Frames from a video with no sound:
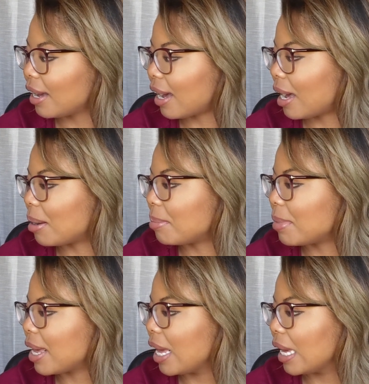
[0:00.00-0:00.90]

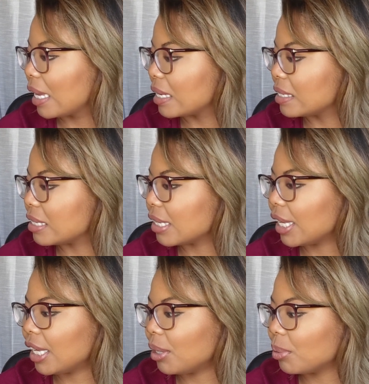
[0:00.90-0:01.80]
Um, and
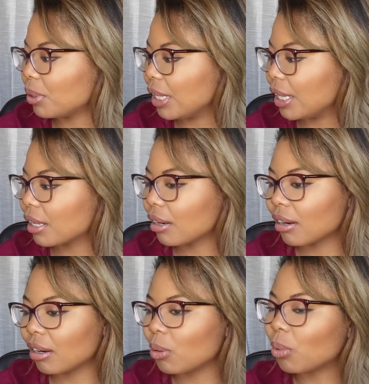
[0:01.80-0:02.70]
he will
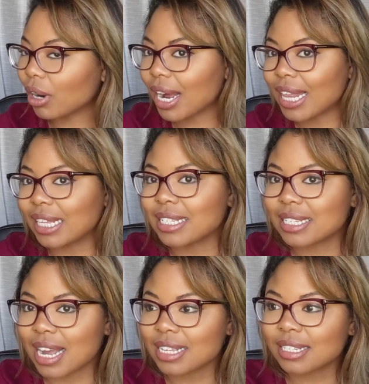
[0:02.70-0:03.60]
either work at this
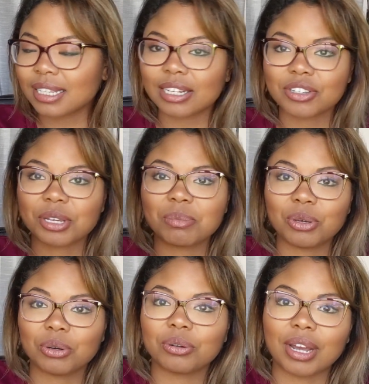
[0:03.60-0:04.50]
desk, there's a
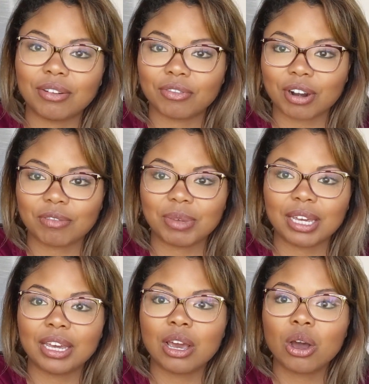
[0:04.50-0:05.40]
computer right in front of
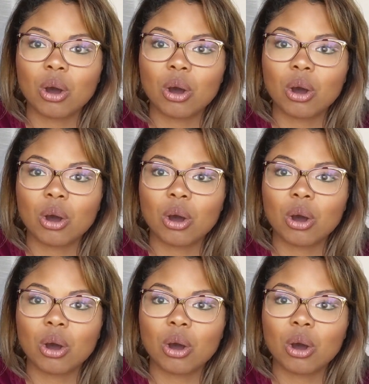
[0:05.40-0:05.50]
me,